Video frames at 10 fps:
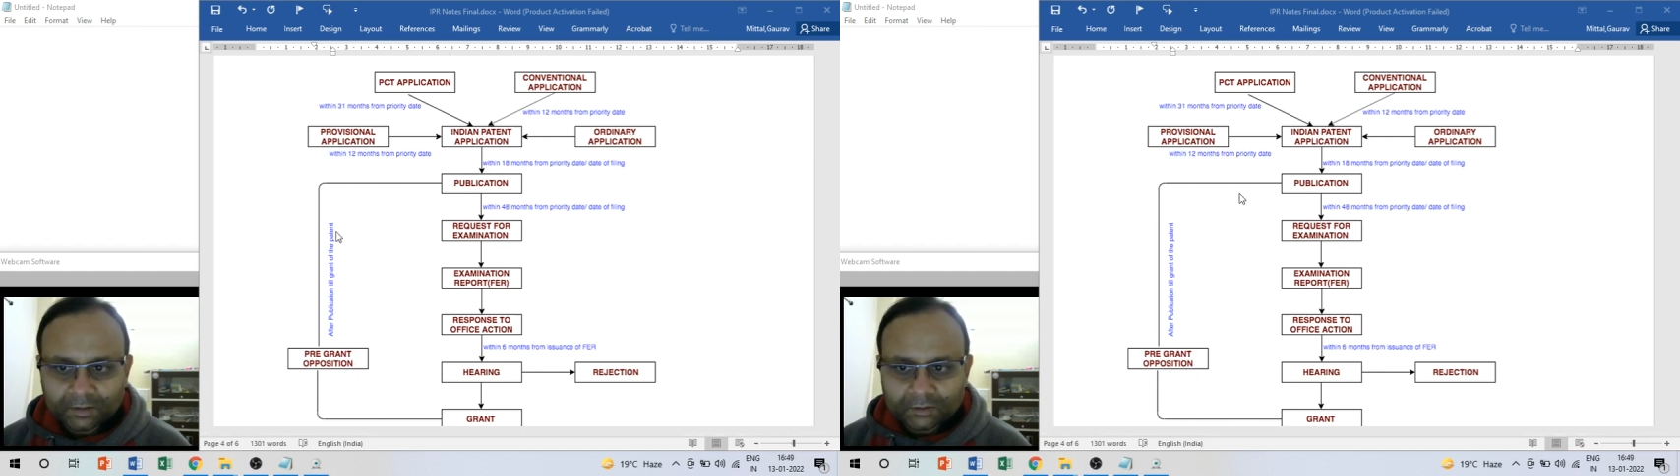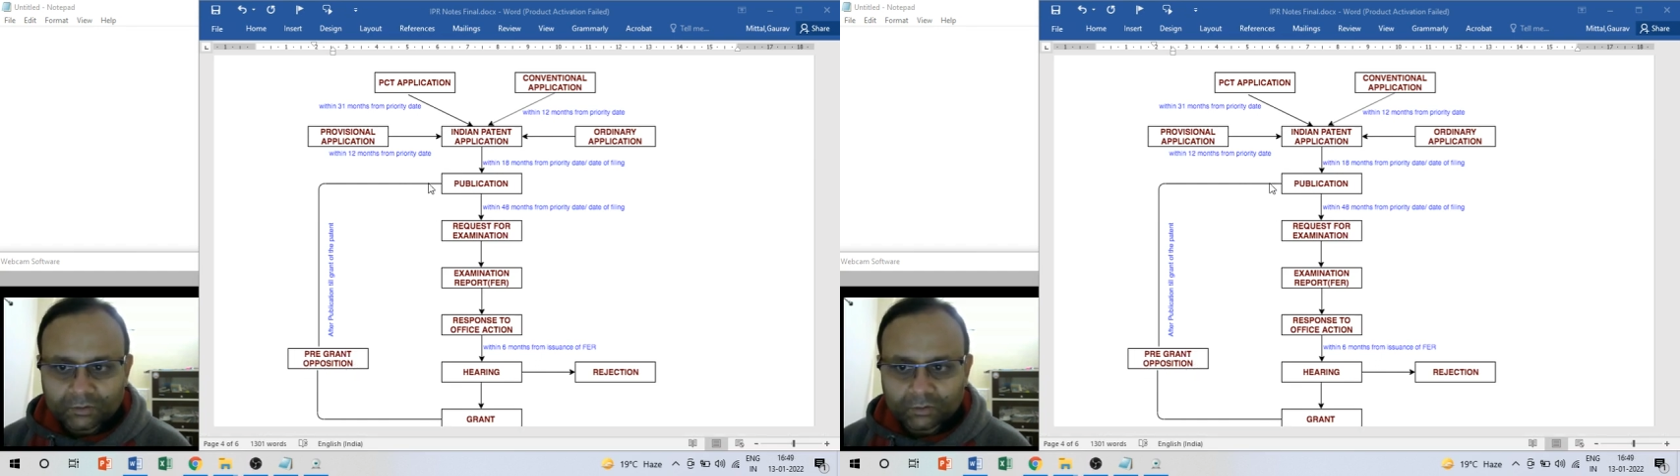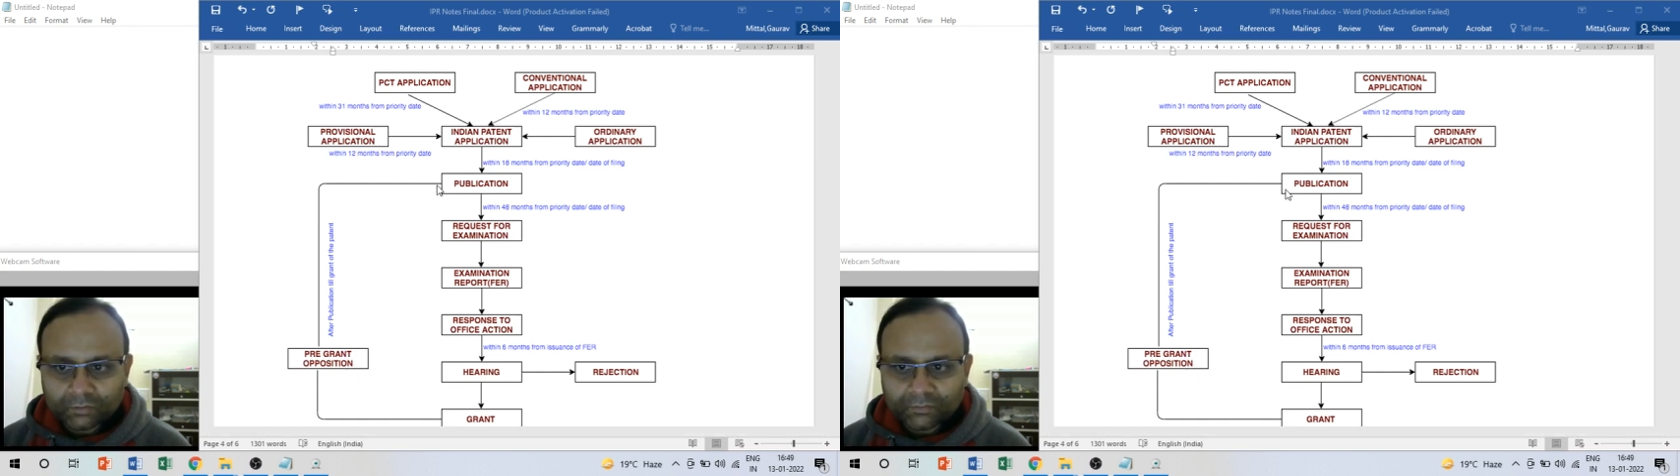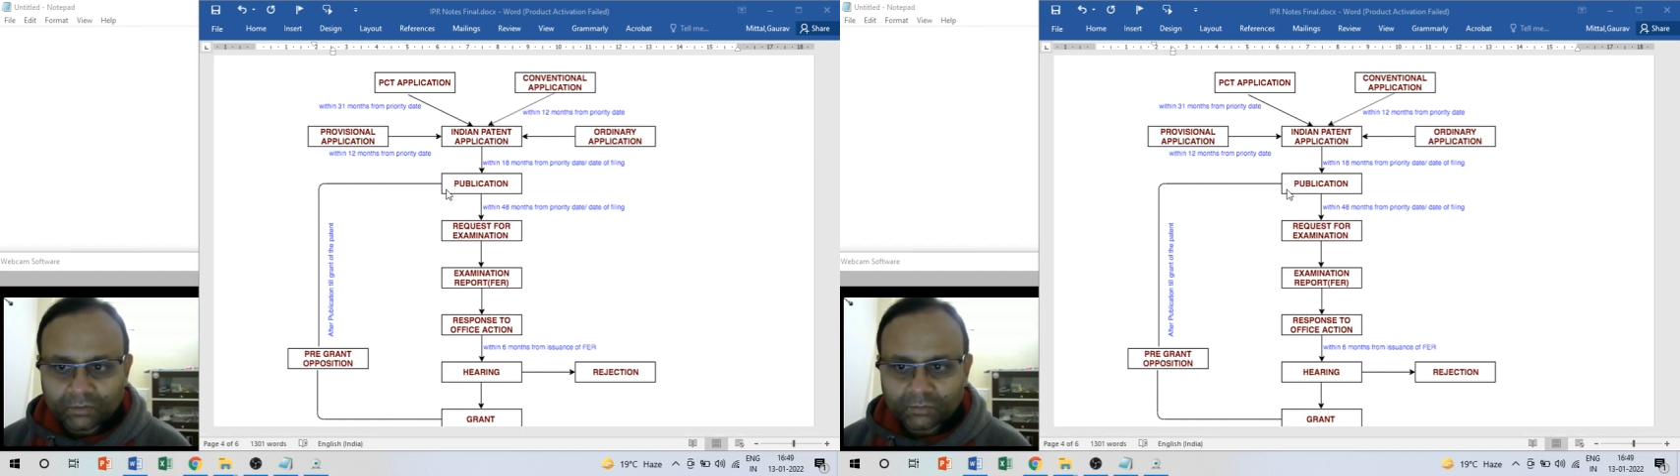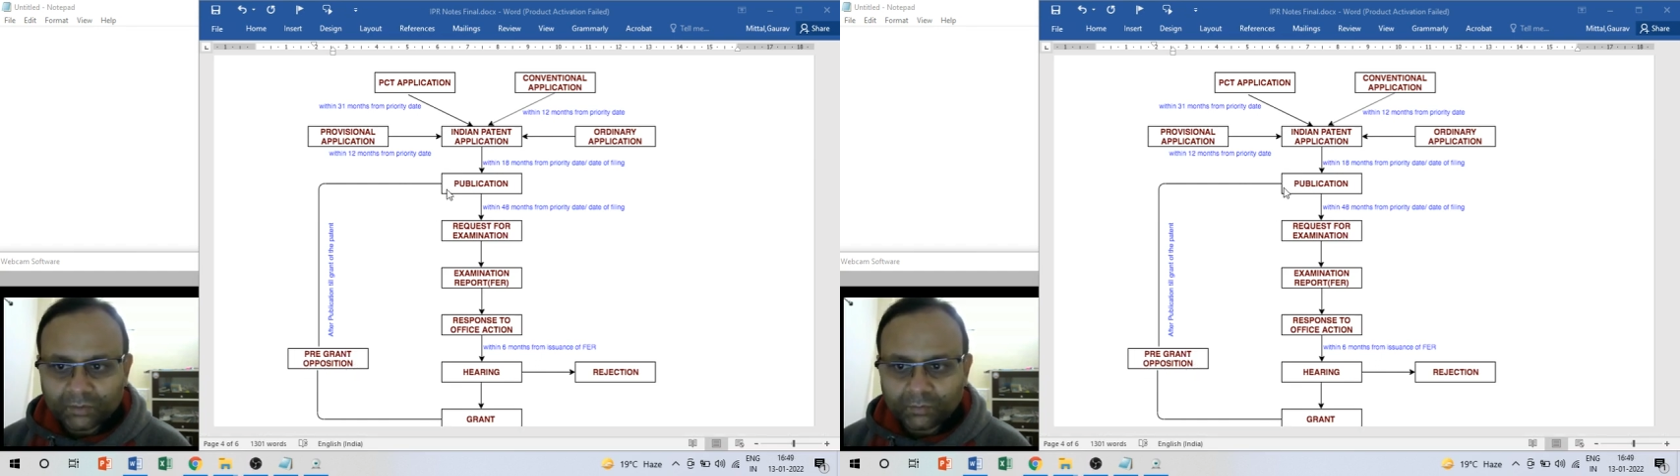So
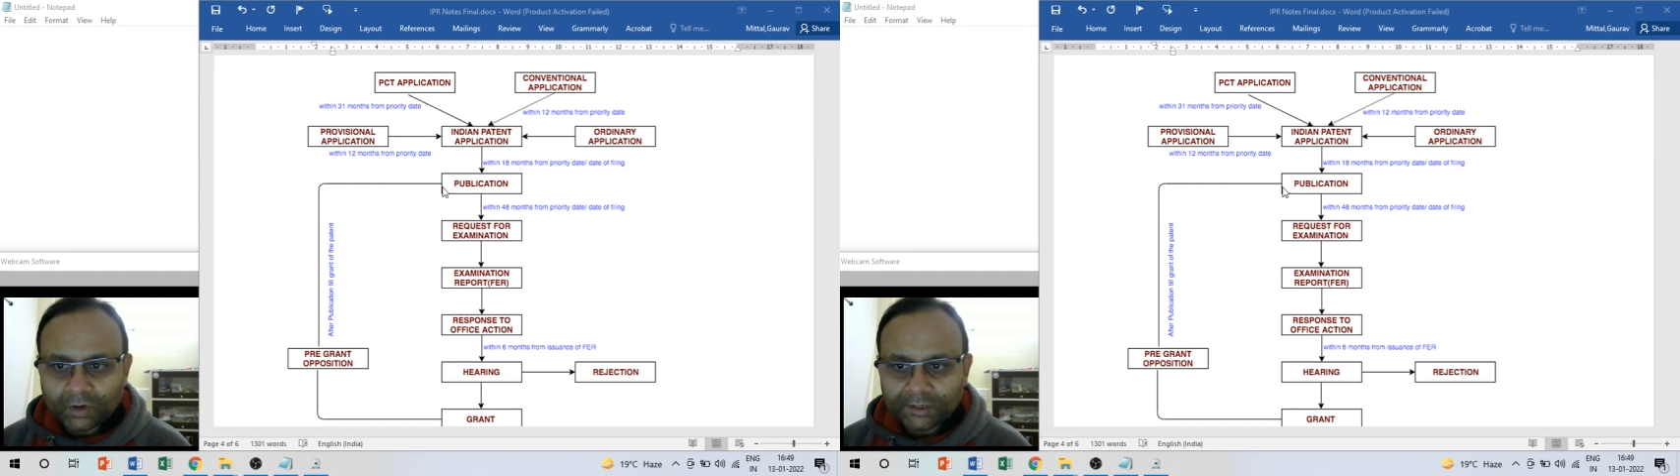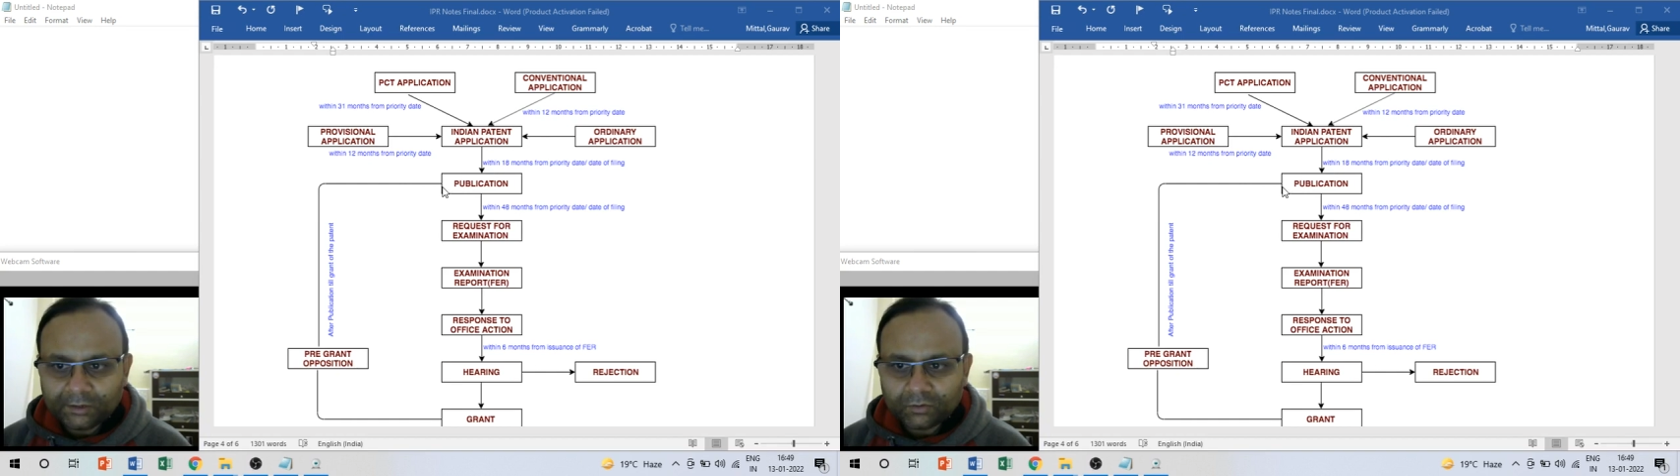from the point